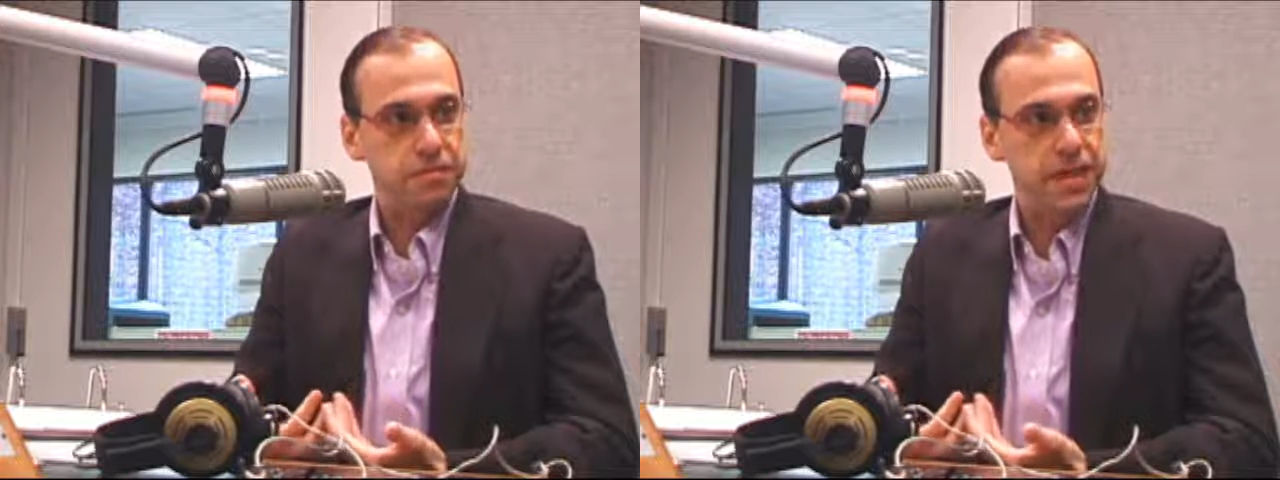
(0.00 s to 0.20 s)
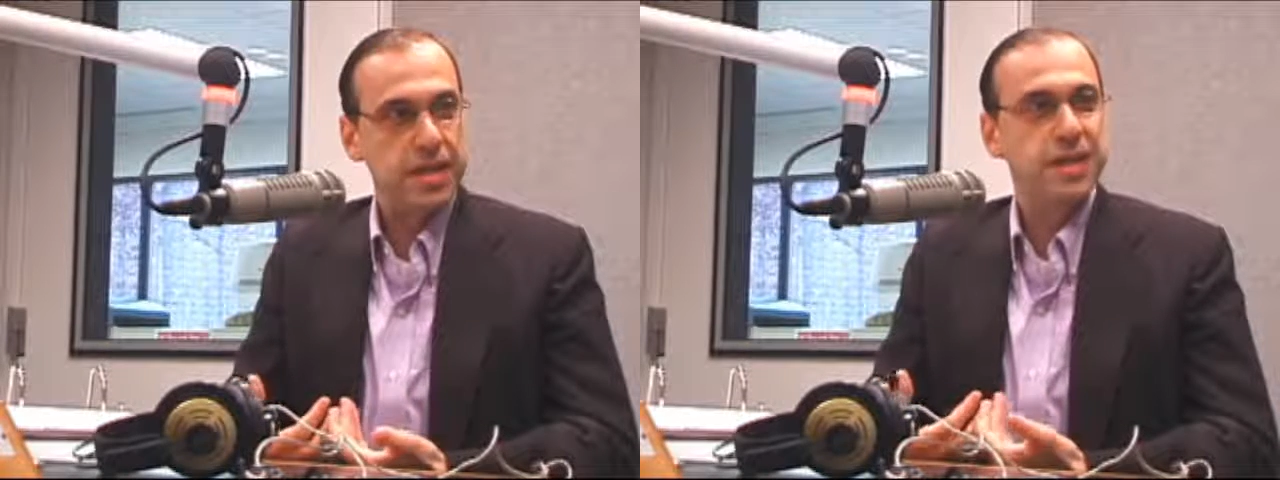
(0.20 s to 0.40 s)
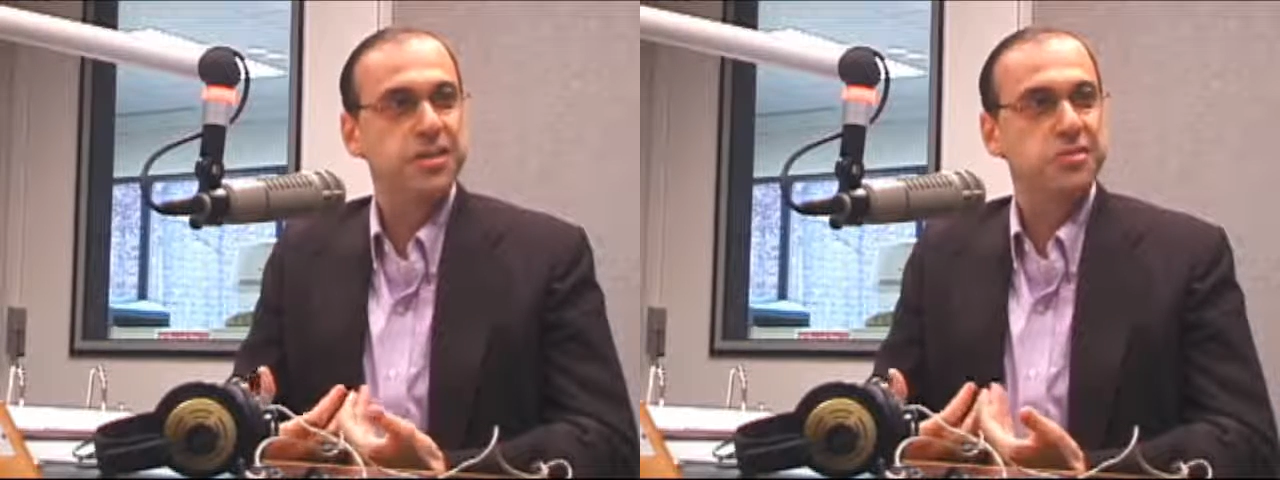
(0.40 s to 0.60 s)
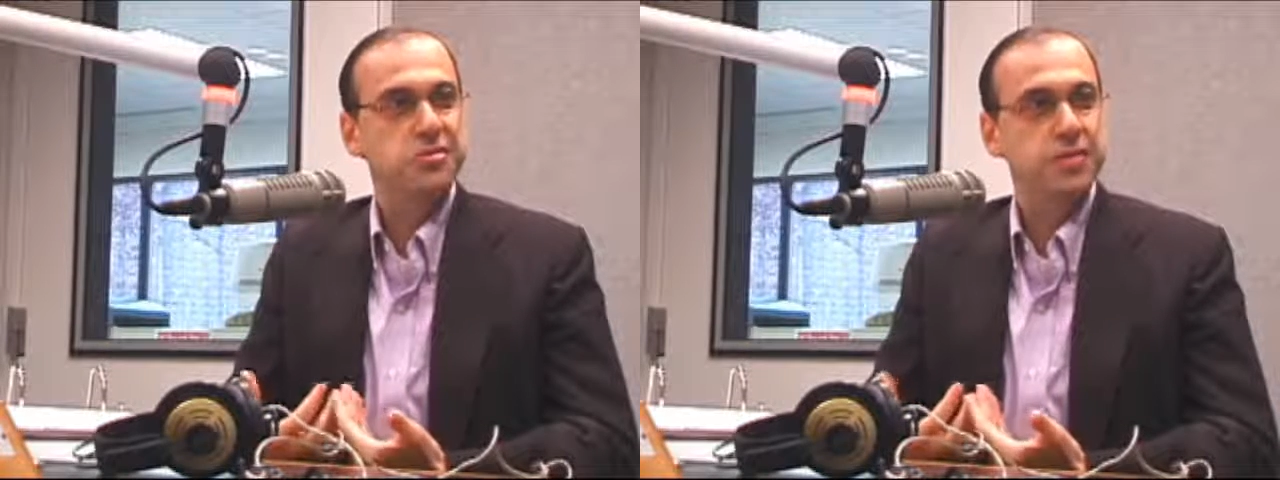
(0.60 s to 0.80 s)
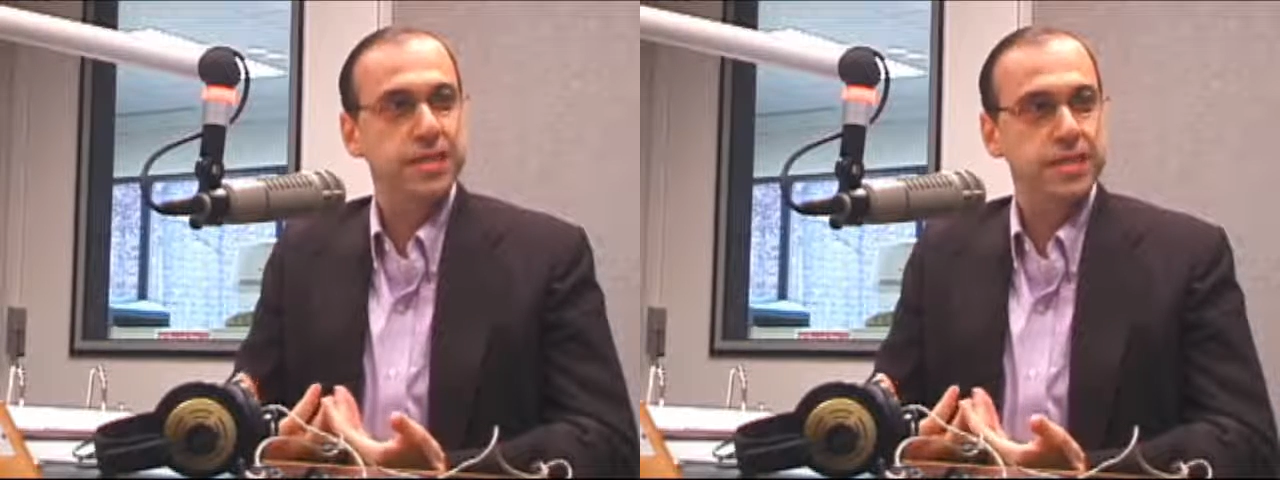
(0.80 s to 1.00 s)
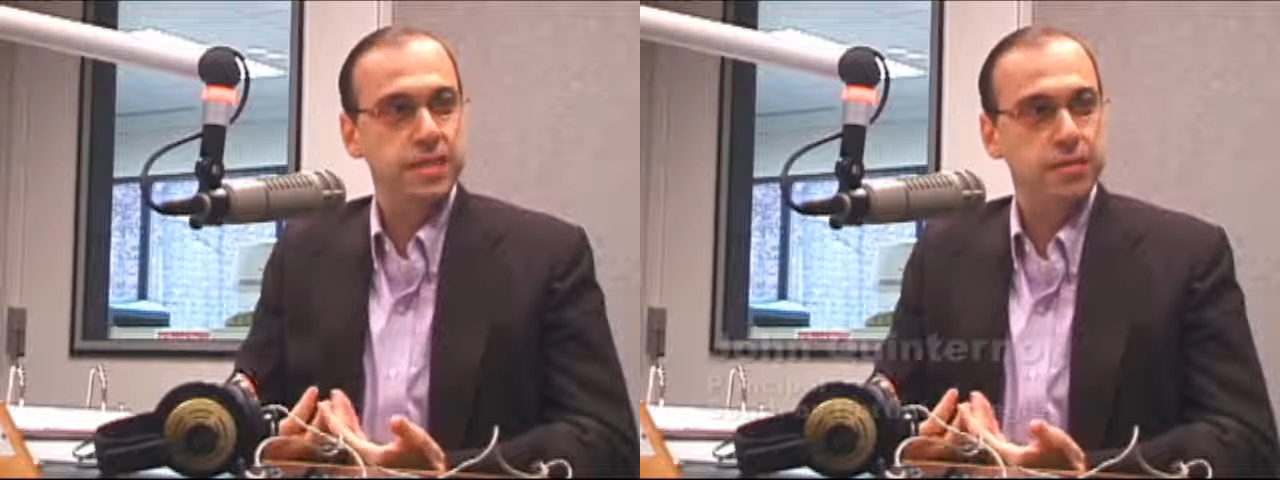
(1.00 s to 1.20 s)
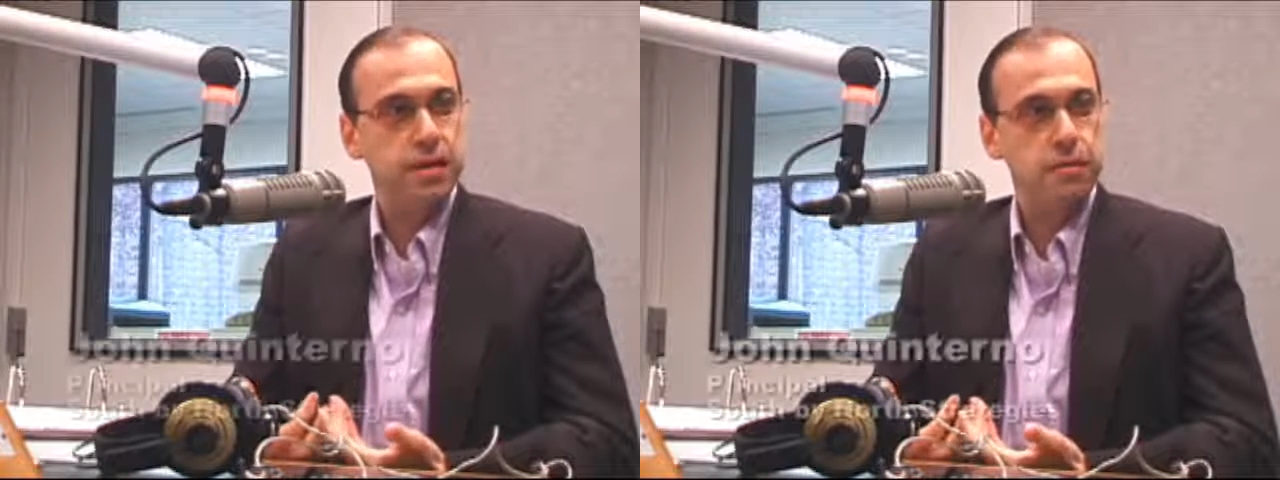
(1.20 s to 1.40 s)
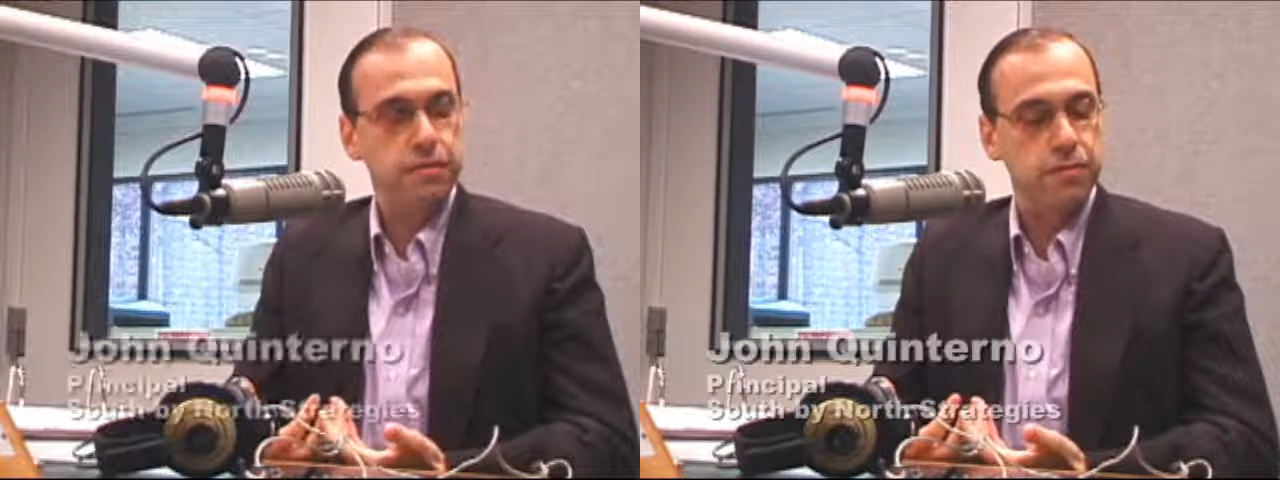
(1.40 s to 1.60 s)
media stories, and you're
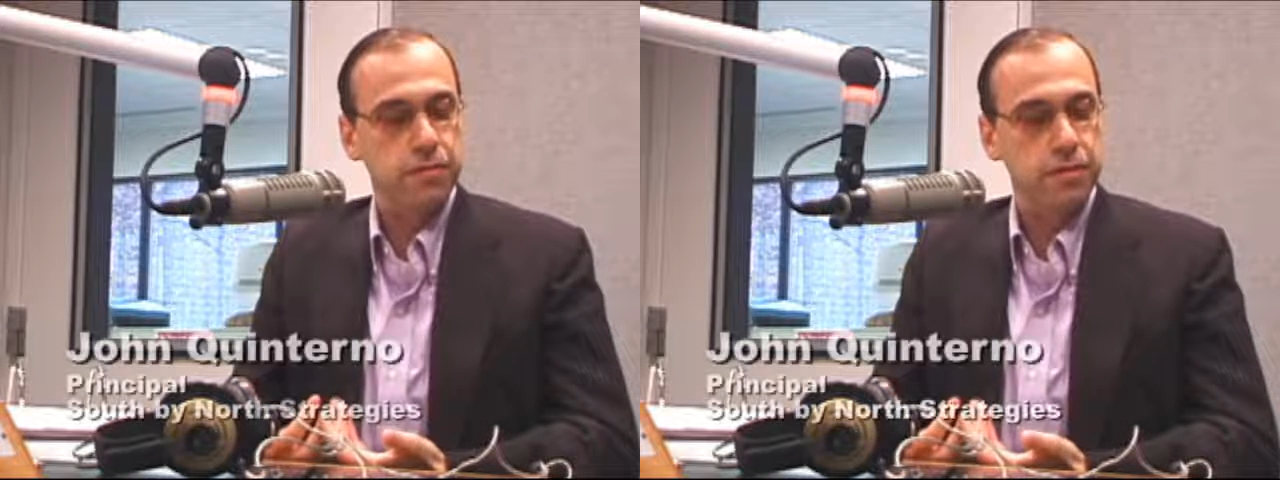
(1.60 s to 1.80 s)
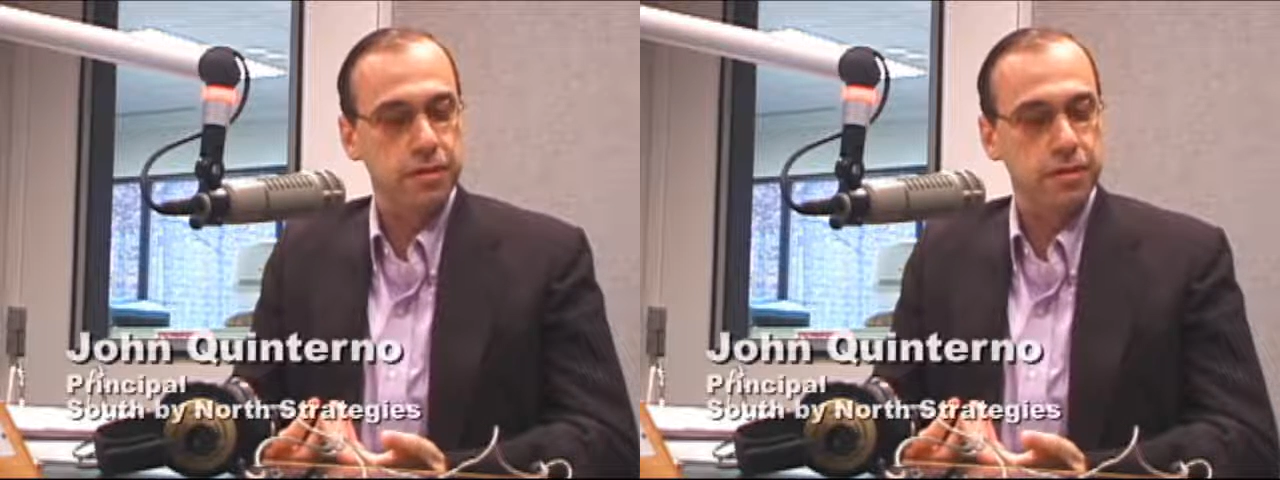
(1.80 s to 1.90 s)
hearing from